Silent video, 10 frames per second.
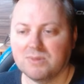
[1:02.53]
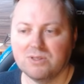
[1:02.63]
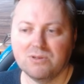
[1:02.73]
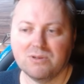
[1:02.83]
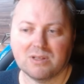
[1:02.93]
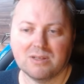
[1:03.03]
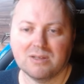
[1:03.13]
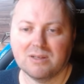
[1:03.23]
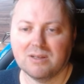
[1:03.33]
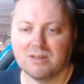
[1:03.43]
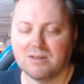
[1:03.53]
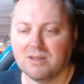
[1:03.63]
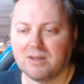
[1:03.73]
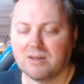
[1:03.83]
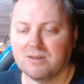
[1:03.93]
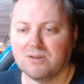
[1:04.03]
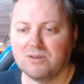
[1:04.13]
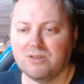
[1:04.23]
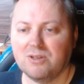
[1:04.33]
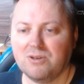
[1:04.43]
do it like
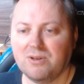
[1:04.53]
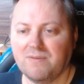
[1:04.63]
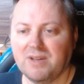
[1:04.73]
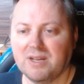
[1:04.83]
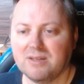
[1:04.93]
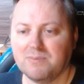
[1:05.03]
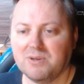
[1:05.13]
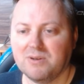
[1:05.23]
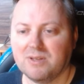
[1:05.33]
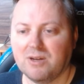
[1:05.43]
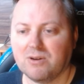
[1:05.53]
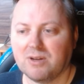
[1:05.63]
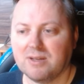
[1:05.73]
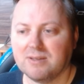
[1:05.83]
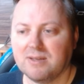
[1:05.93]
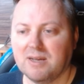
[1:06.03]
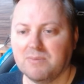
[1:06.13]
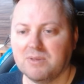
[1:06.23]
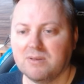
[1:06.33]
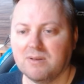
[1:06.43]
continue in Vienna spirit, yeah, or King's
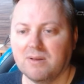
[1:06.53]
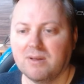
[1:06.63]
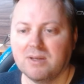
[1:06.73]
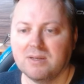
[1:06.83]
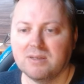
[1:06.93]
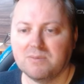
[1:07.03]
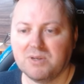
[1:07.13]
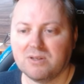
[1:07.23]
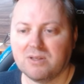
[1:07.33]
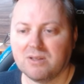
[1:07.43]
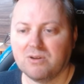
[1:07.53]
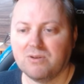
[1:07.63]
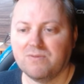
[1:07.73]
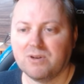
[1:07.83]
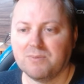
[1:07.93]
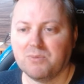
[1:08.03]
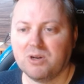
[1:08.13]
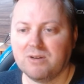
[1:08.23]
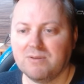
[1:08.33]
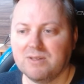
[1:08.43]
Gambit spirit and go for a more
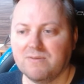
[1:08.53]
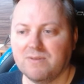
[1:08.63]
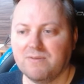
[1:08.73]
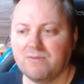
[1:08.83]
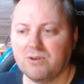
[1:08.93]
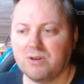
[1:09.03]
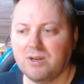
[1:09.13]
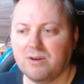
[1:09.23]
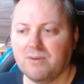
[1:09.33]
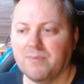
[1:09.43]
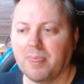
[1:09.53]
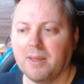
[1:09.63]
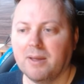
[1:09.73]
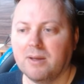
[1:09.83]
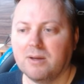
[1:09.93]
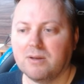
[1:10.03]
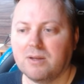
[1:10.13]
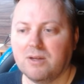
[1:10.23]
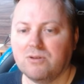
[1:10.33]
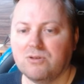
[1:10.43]
aggressive F4 here.
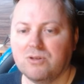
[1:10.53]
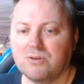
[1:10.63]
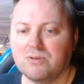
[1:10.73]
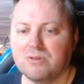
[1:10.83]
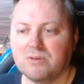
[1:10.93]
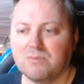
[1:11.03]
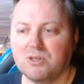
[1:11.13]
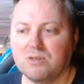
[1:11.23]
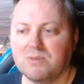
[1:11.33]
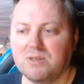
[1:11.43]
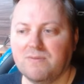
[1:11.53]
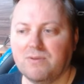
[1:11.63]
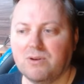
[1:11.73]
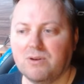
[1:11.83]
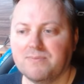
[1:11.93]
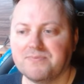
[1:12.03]
Okay, you chose Bishop C4,